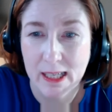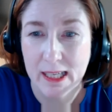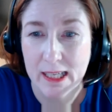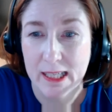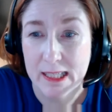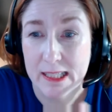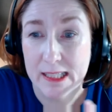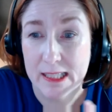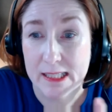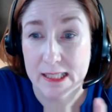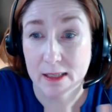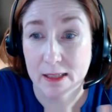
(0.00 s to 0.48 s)

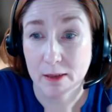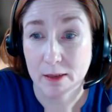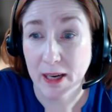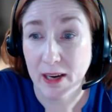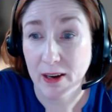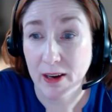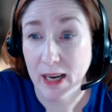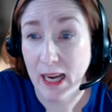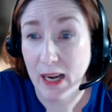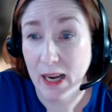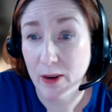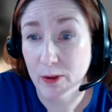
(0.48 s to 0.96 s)
is
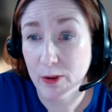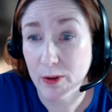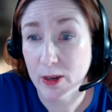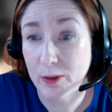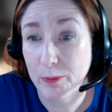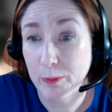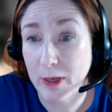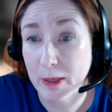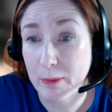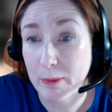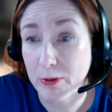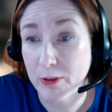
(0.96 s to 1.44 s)
about how
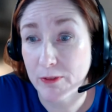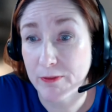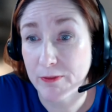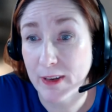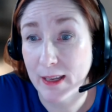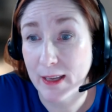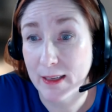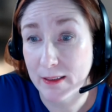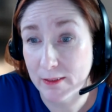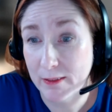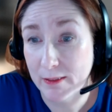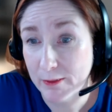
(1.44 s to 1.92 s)
can we
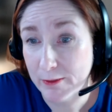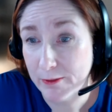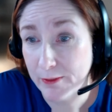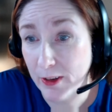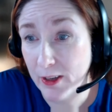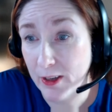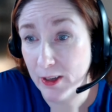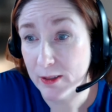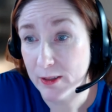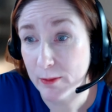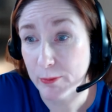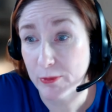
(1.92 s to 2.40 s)
prevent
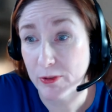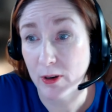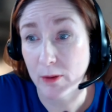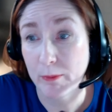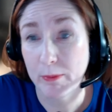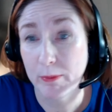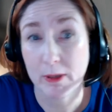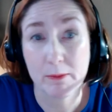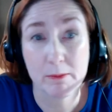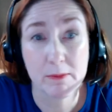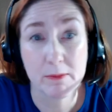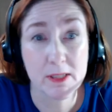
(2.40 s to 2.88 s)
further
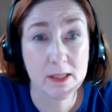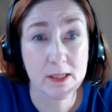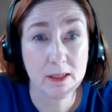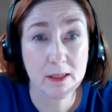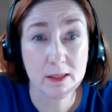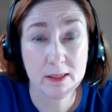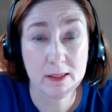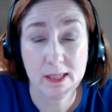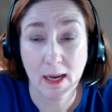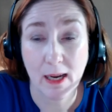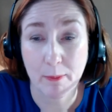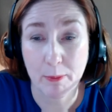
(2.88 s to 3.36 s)
problems that
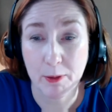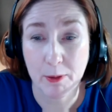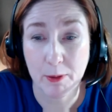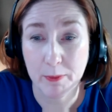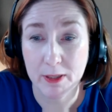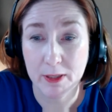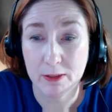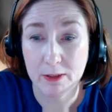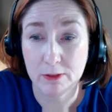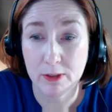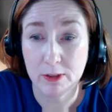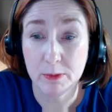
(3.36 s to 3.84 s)
could happen
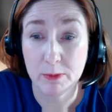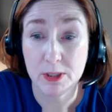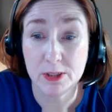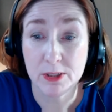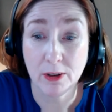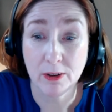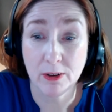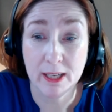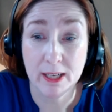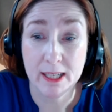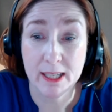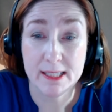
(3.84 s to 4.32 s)
with
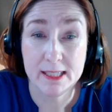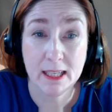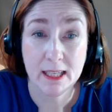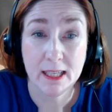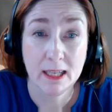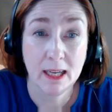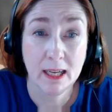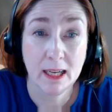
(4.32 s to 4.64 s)
rheumatoid.